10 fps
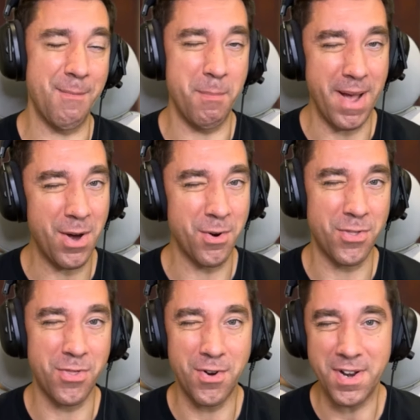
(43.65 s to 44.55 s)
I'm about
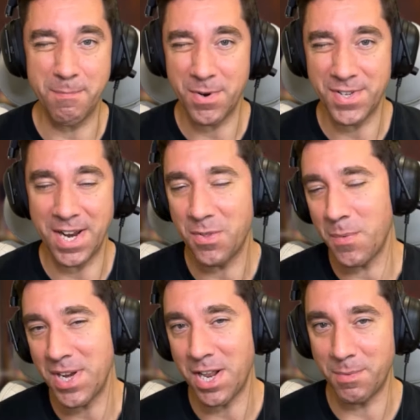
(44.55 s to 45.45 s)
30% of the
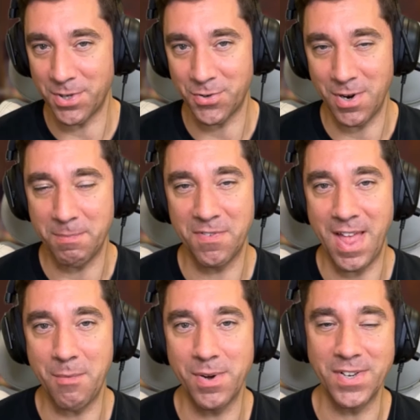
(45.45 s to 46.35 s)
way done with the script for
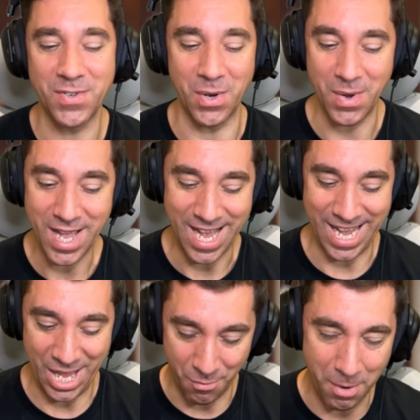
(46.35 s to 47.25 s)
that one, so
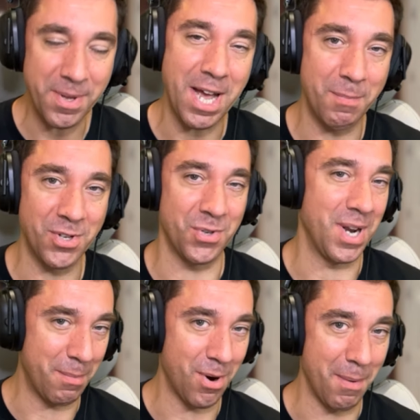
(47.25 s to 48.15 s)
uh, it will be coming soon,
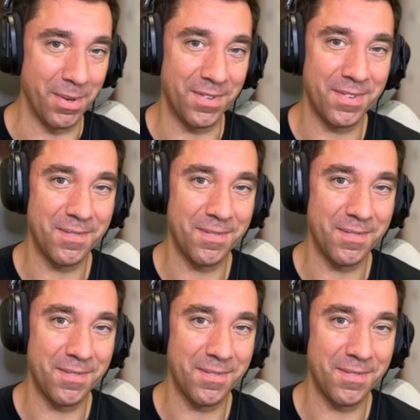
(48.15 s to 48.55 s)
I promise.